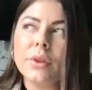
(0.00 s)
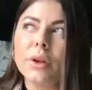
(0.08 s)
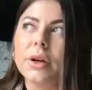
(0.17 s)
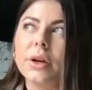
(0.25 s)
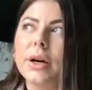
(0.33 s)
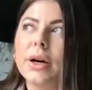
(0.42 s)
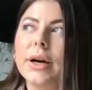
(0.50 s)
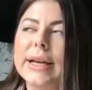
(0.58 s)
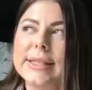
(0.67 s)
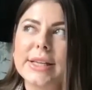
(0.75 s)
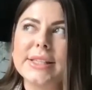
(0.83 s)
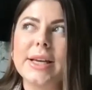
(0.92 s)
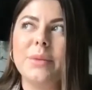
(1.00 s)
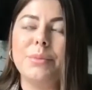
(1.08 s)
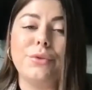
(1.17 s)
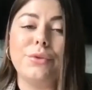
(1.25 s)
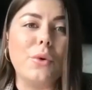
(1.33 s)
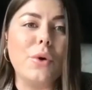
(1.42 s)
as I said
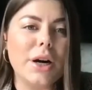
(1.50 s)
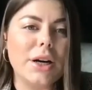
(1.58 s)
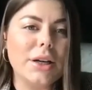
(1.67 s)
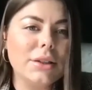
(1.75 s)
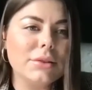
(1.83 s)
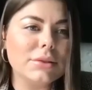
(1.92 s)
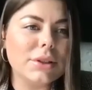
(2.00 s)
before,